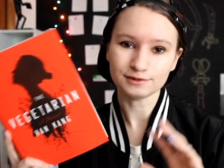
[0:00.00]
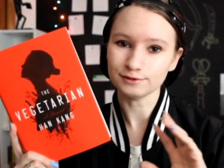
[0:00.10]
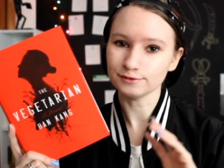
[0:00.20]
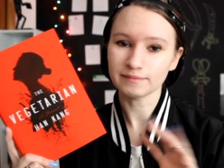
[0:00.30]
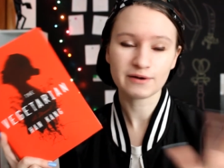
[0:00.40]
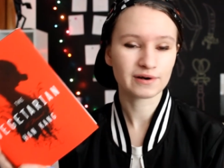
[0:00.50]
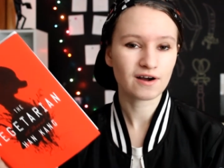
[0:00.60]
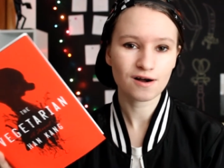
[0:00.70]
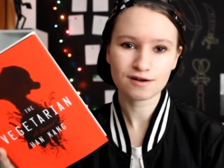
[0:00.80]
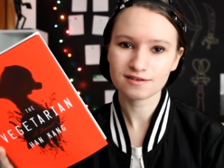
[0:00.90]
You might
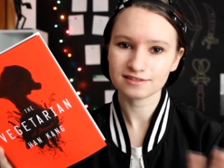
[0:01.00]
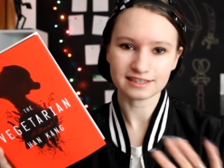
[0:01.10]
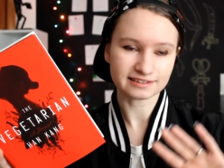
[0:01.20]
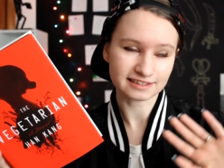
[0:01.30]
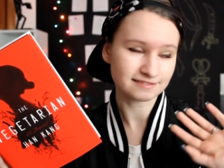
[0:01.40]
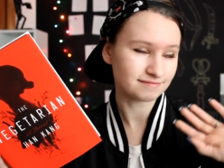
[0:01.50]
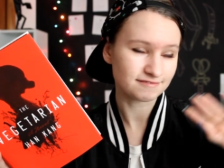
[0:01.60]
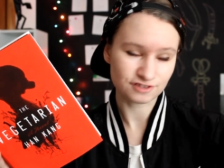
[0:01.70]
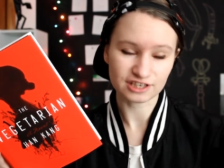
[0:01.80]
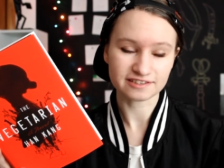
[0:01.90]
recall, as I
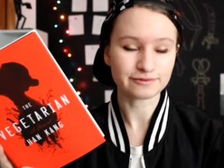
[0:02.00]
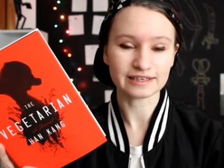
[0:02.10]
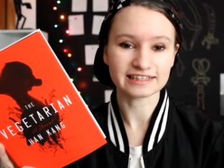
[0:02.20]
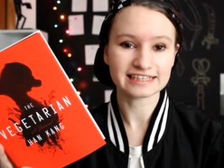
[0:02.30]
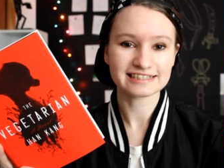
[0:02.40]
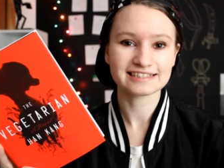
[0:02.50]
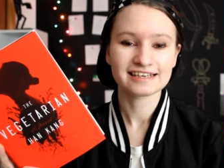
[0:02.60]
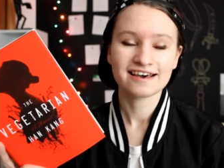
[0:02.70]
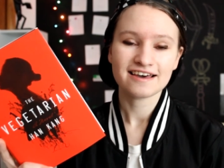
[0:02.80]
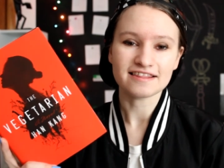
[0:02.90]
just read this,
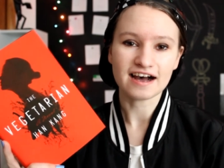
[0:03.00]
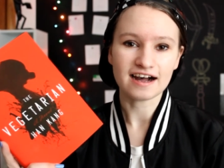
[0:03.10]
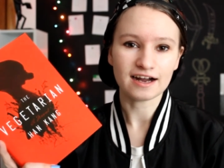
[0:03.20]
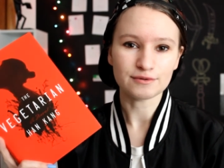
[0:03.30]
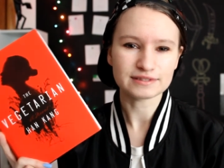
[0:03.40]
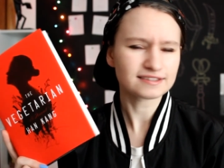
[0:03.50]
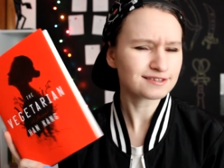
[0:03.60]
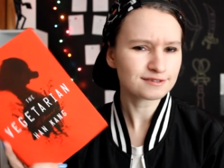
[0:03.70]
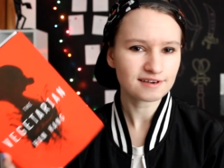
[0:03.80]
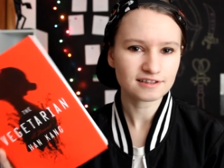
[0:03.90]
that I was a
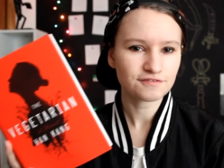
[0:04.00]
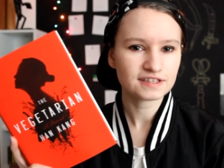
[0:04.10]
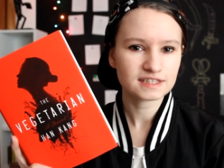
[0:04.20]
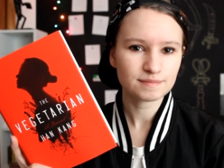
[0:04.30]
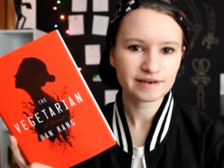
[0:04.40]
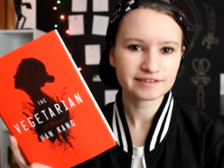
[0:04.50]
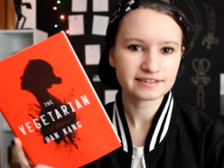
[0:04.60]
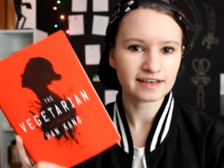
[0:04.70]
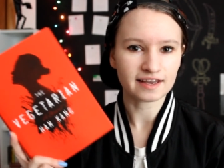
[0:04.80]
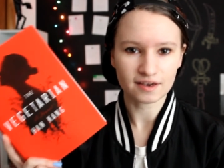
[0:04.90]
little on the fence about
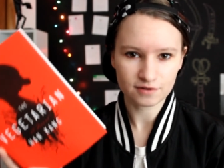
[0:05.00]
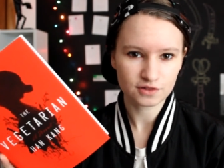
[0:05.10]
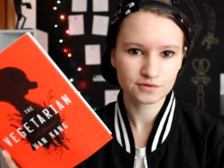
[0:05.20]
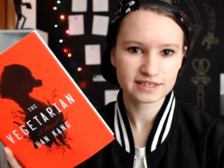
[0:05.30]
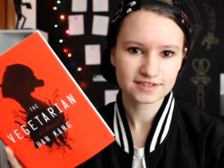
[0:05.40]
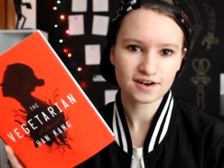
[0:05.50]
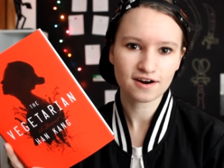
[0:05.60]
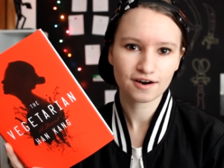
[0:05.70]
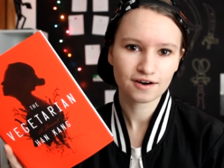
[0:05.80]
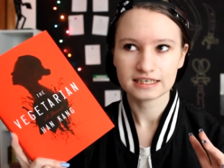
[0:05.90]
it. I gave it a three
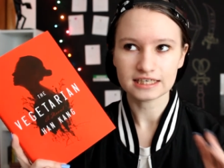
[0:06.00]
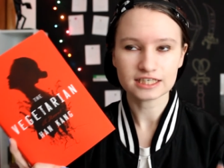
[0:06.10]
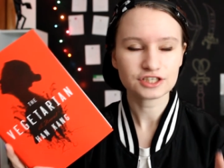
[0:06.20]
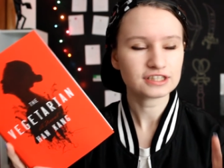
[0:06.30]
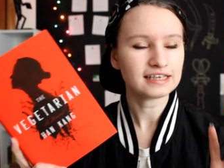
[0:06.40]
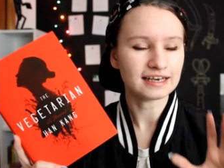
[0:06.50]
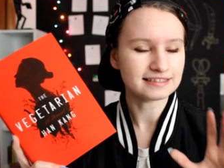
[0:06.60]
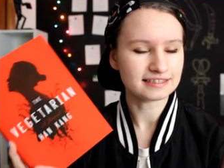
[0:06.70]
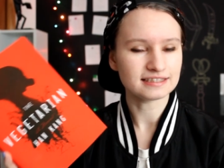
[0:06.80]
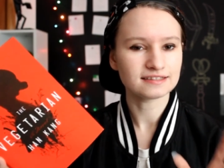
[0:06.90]
star. Initially, I
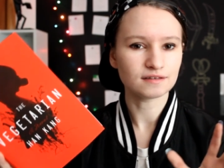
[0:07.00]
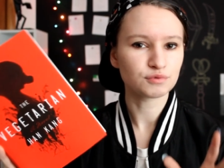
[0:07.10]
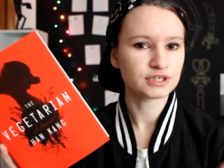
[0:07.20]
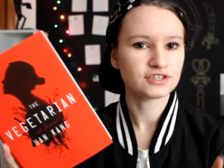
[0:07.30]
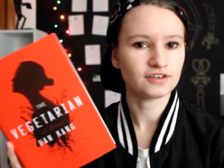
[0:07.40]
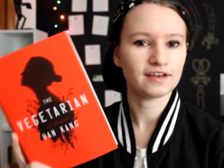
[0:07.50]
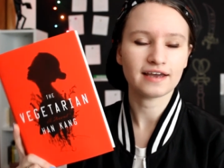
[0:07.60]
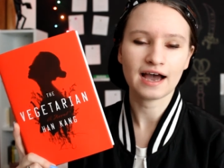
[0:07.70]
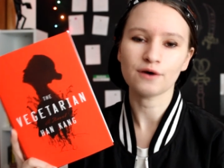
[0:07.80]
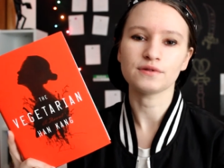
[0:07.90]
didn't appreciate
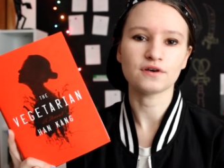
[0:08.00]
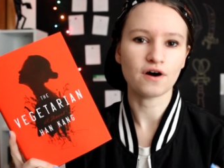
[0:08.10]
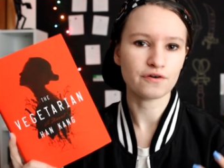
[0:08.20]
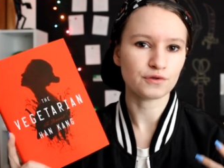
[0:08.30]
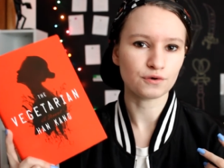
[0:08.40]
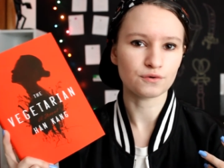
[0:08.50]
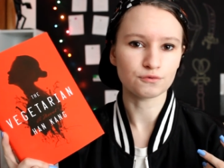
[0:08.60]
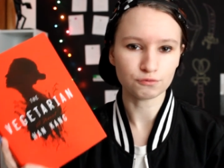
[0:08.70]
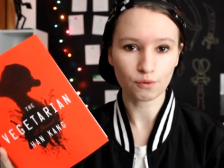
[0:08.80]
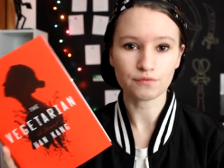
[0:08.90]
how the author
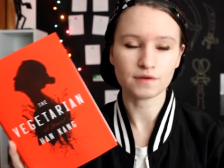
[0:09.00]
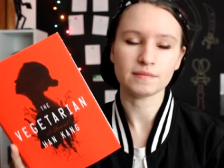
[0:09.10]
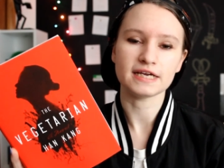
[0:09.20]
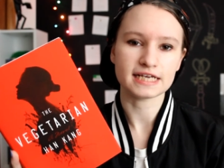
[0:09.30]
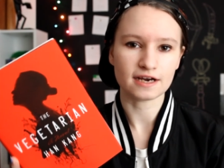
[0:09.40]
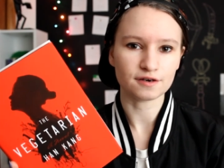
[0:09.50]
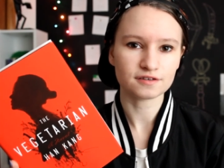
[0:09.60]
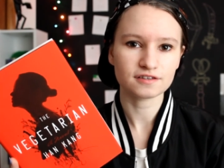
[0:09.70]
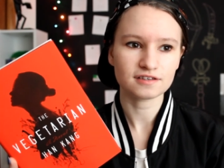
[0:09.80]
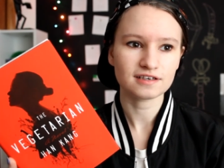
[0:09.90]
wrote the main
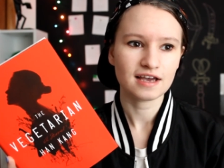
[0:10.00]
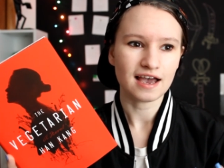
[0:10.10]
character